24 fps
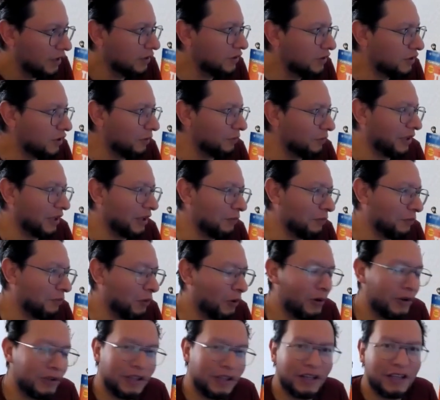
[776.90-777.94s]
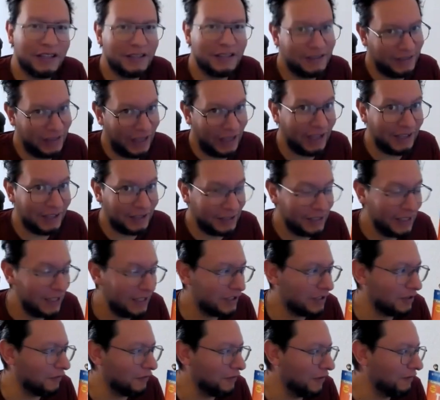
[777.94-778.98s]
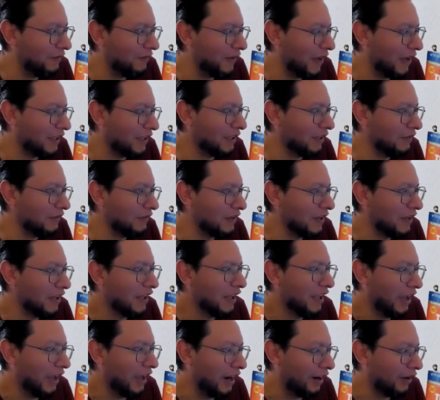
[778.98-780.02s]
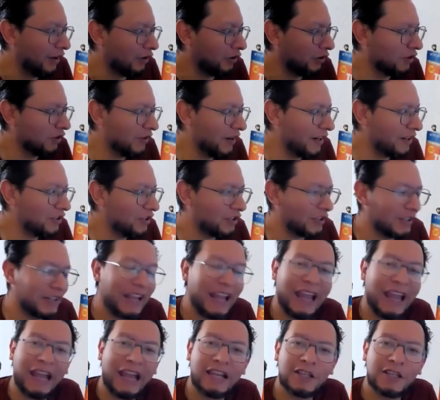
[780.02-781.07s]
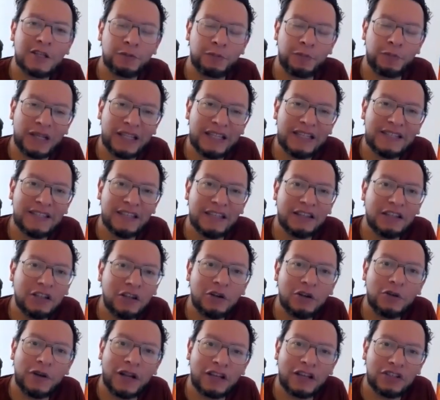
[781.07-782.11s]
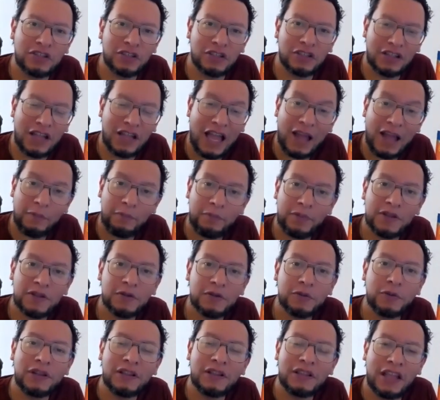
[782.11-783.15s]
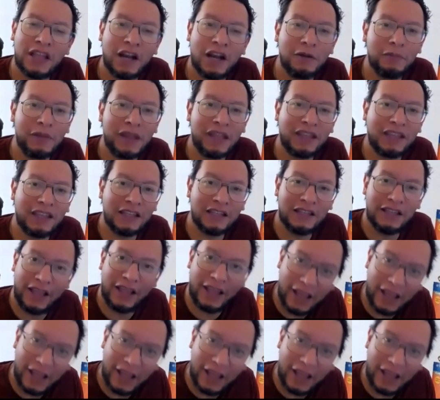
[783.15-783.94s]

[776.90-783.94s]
Something important is techniques of effective error correction. Explicit correction happens when they are making